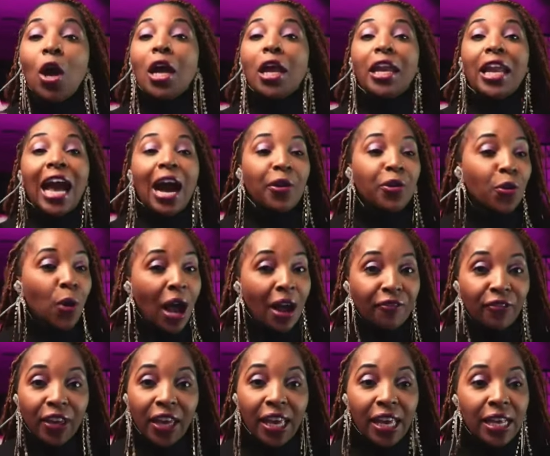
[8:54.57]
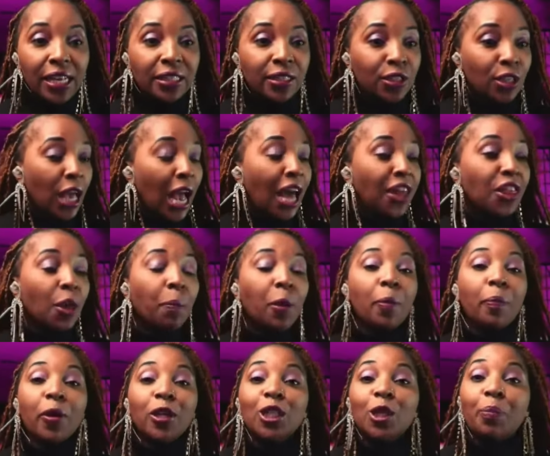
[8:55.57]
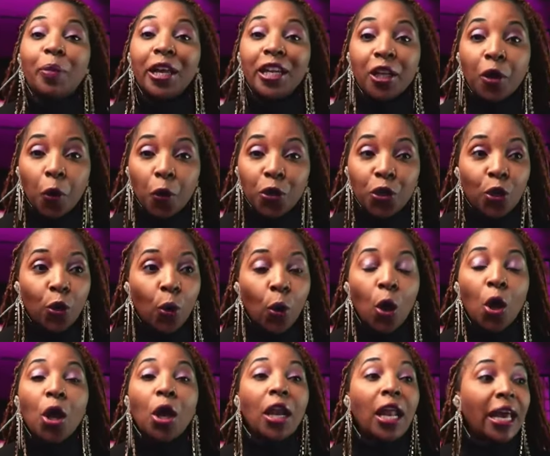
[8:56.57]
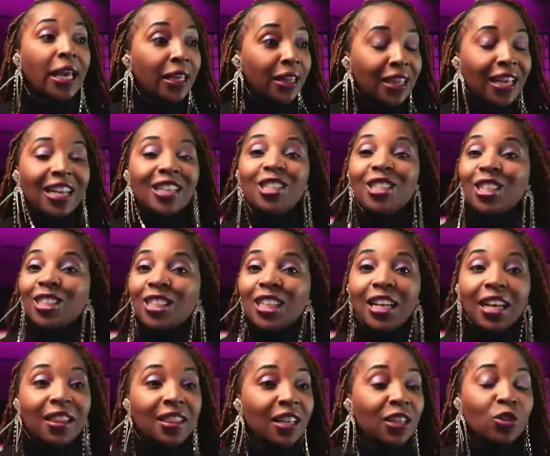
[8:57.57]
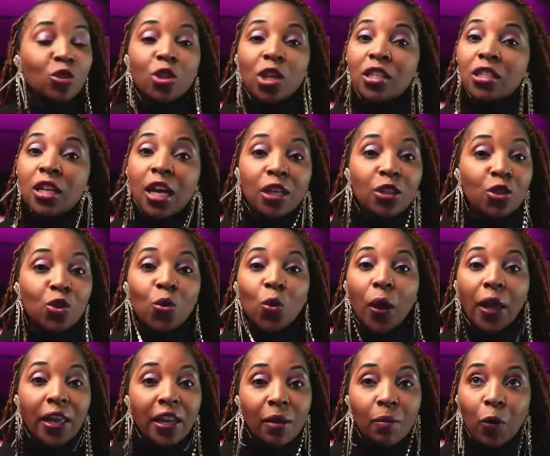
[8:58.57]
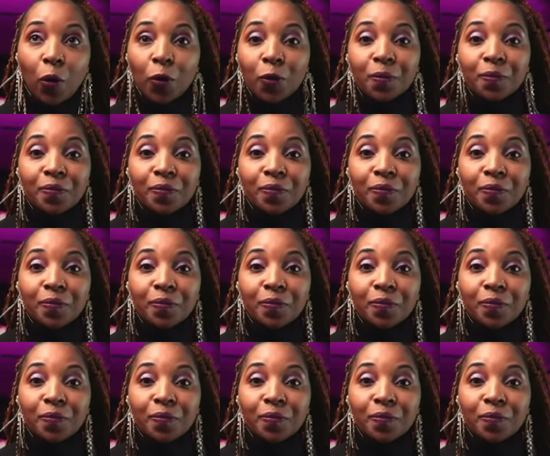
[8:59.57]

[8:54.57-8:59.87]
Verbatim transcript: Now you have kids, other people are depending on you. Like, there are just certain things you just can't do anymore.